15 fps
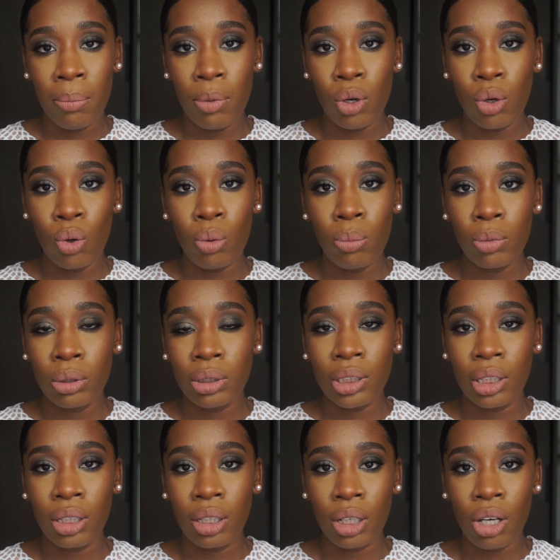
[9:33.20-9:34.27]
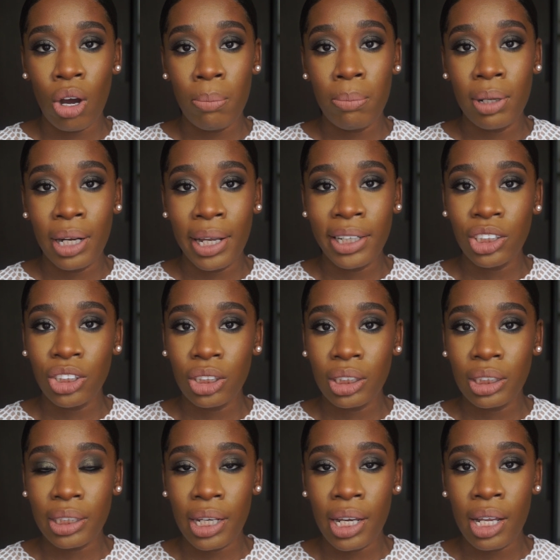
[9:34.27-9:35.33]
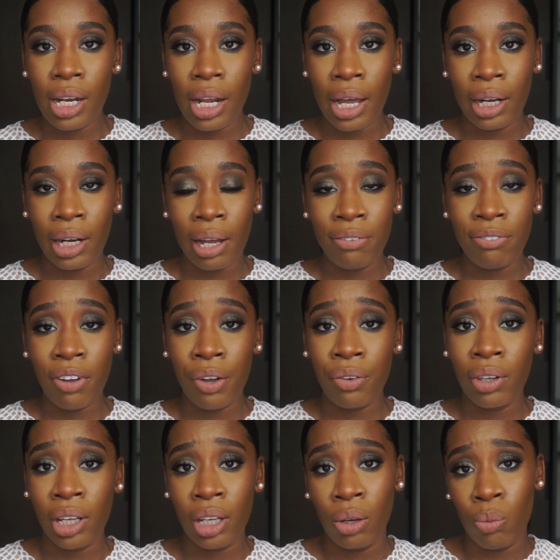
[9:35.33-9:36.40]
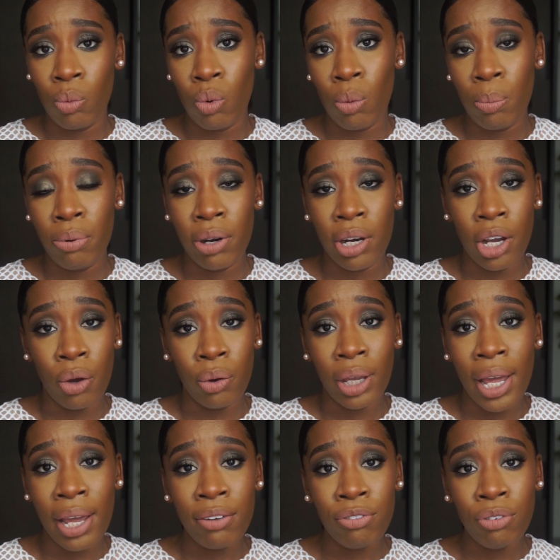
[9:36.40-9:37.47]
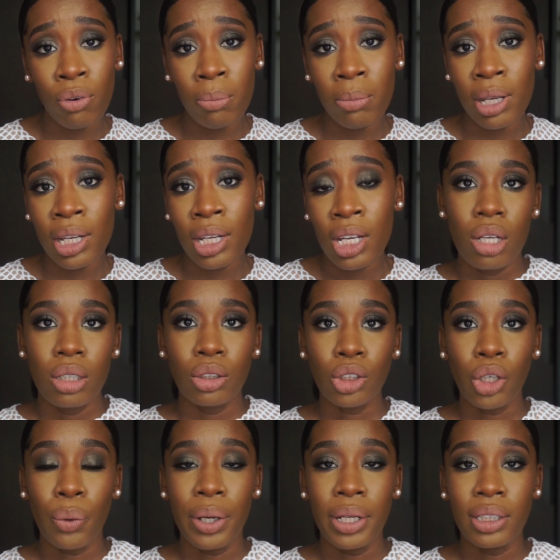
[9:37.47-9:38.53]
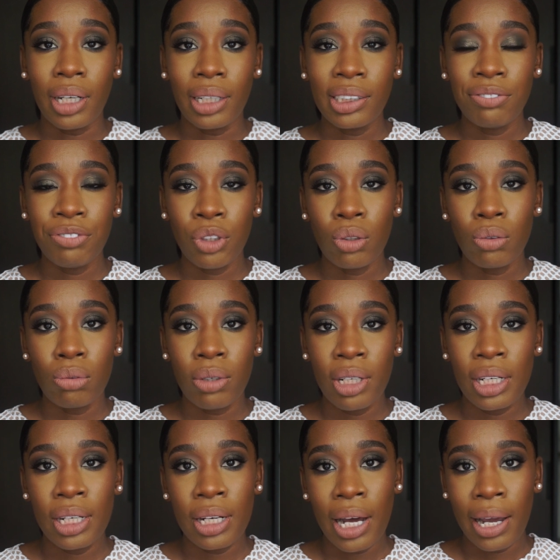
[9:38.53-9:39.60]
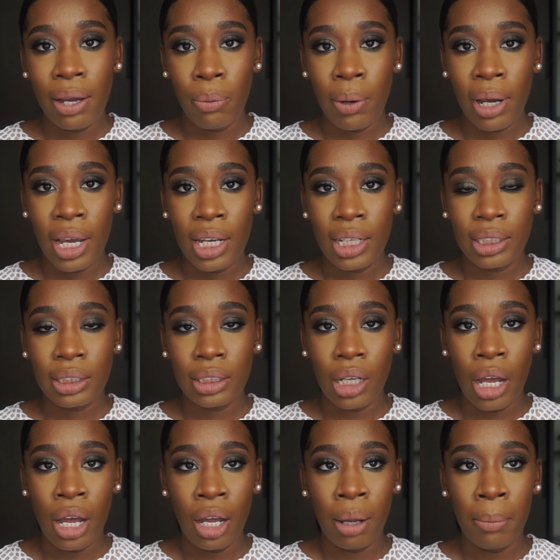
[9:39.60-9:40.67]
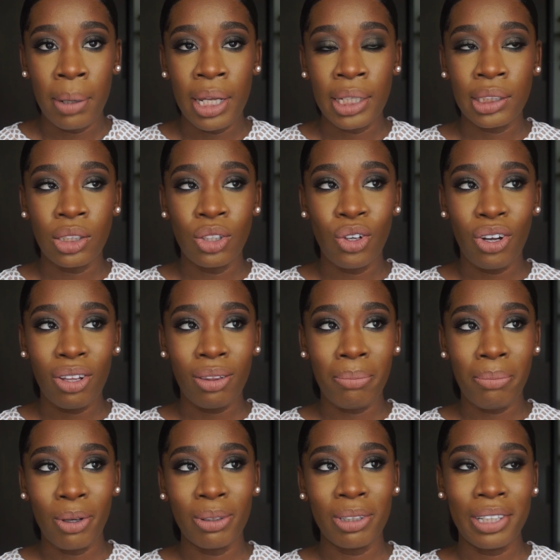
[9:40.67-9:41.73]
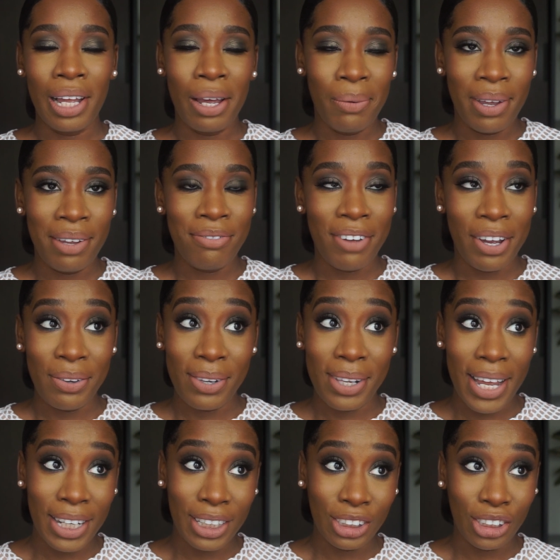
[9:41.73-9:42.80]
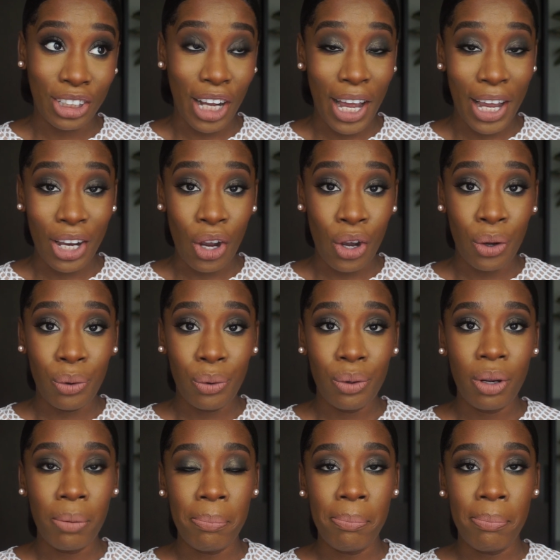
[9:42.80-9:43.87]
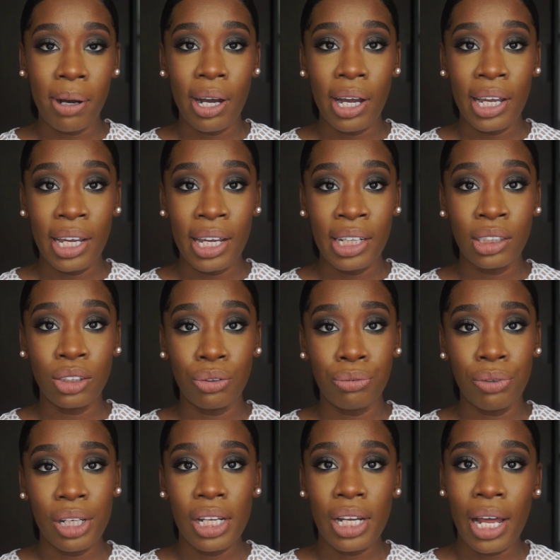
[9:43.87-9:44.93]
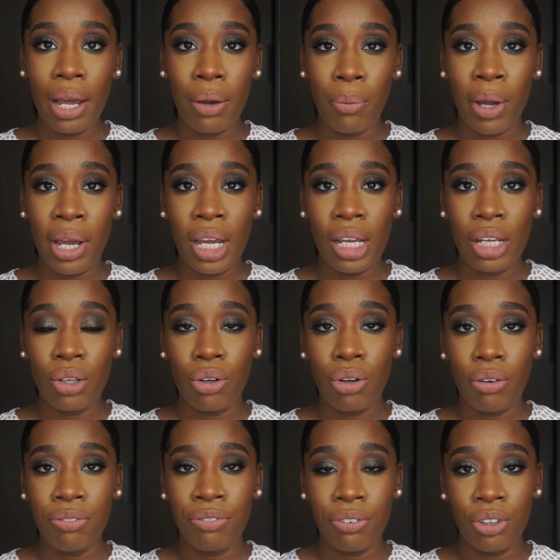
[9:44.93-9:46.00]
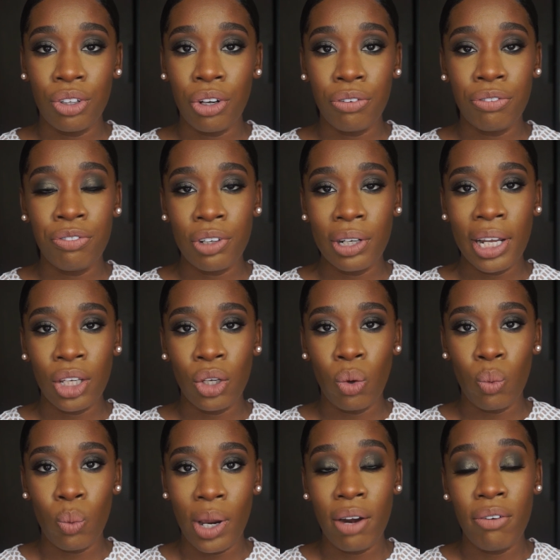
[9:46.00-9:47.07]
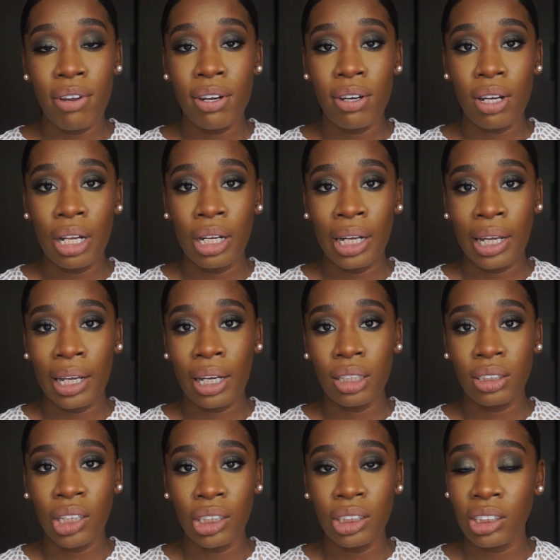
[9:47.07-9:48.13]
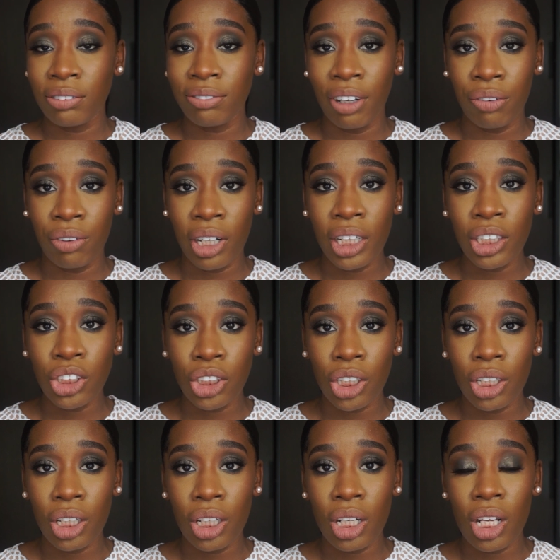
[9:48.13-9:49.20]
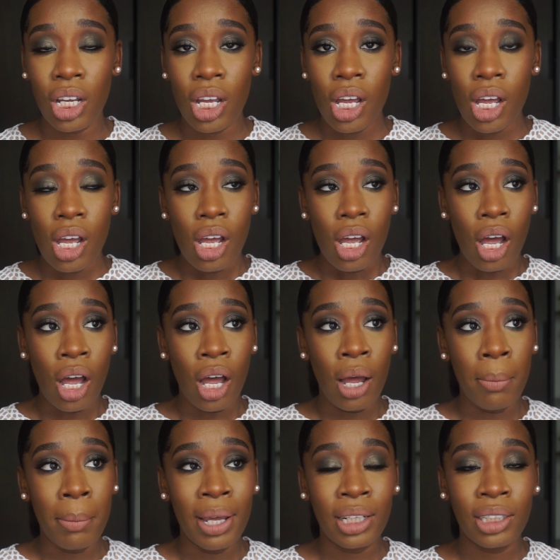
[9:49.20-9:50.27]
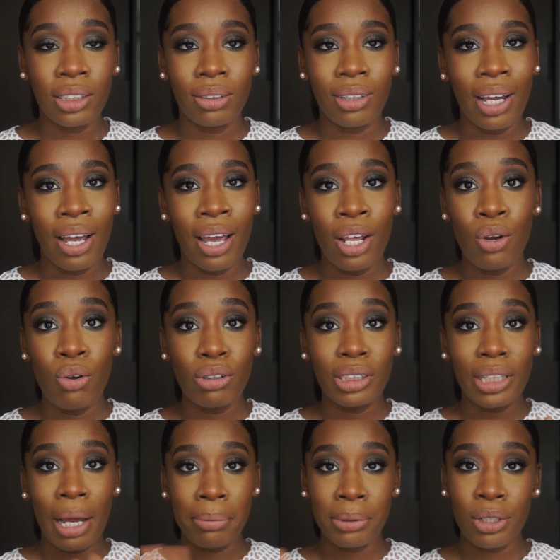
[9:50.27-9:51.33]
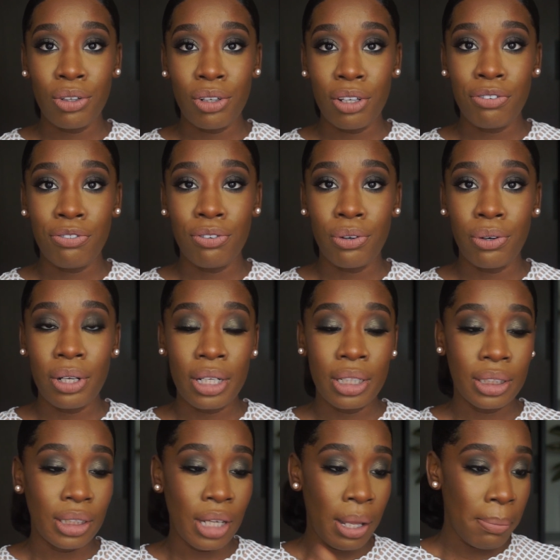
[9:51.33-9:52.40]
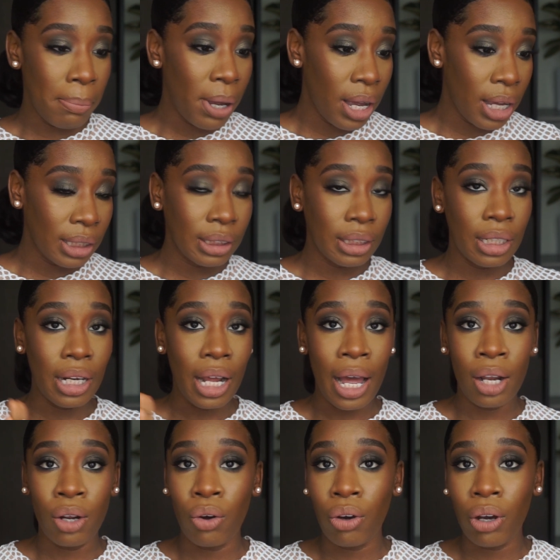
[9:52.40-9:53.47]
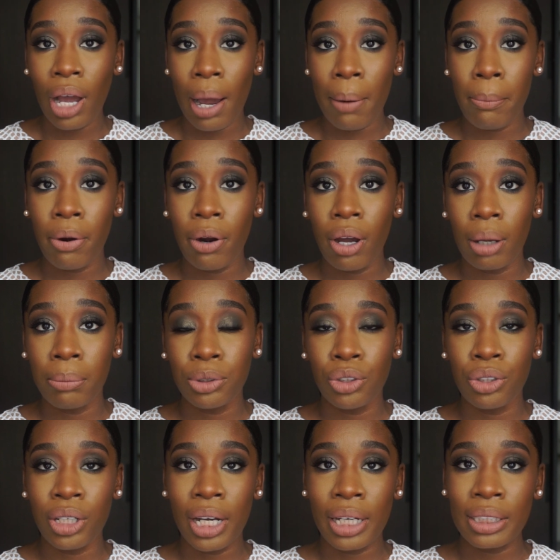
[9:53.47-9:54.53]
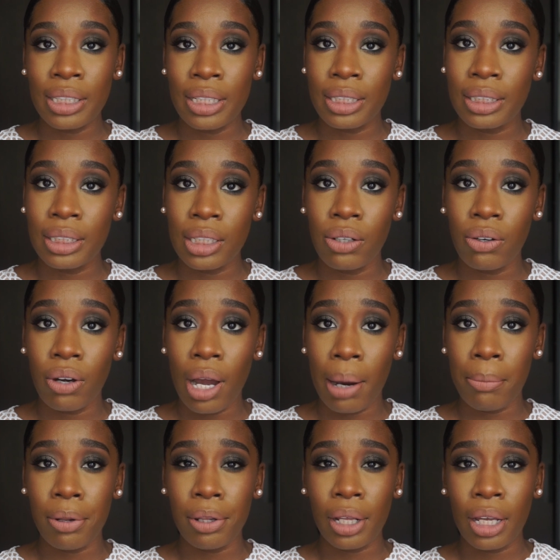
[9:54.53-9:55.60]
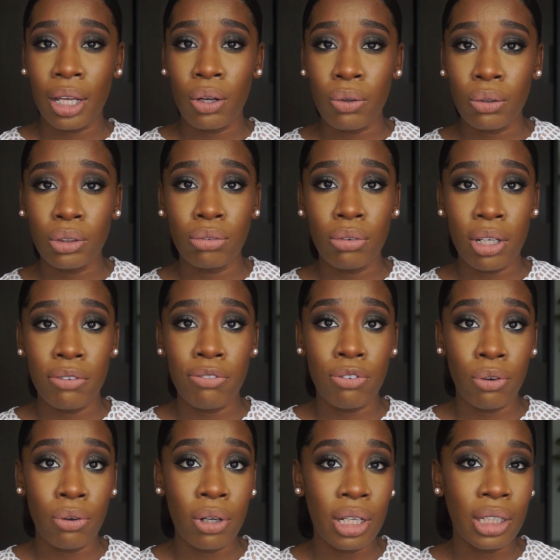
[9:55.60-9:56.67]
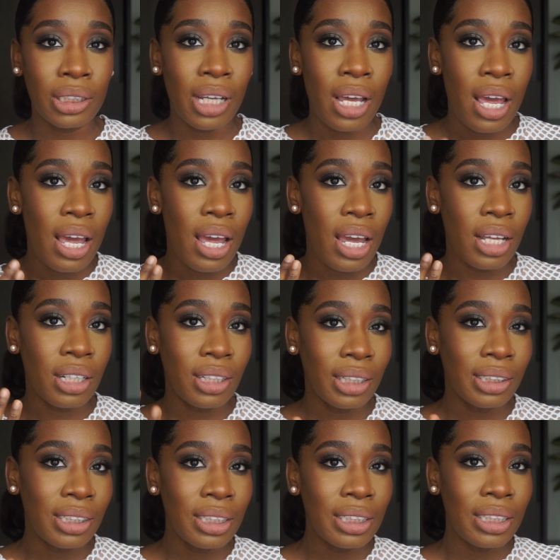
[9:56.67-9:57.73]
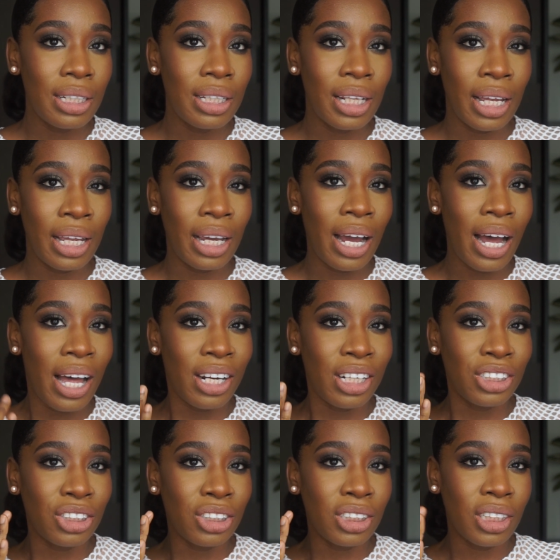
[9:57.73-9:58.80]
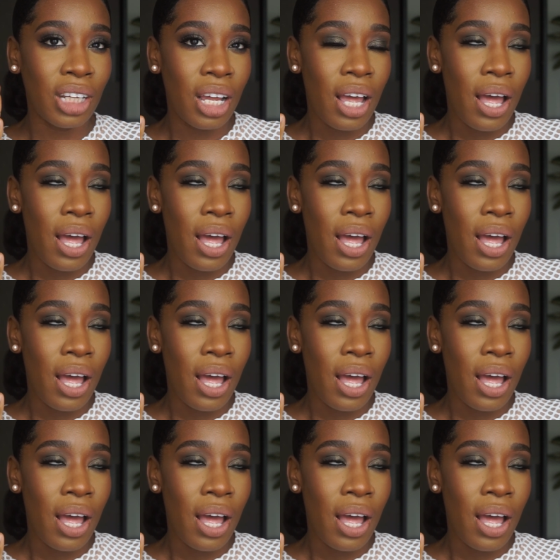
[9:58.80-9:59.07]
normal to combination skin, and I found that it wore pretty okay for me. So it does feel really lightweight. It's not the most lightweight foundation I own, but it is really lightweight. You don't feel like you're wearing like tons of foundation. It looks absolutely flawless in person and on camera. I'm sure you guys can see on camera that it looks really flawless. It does this thing that it kind of just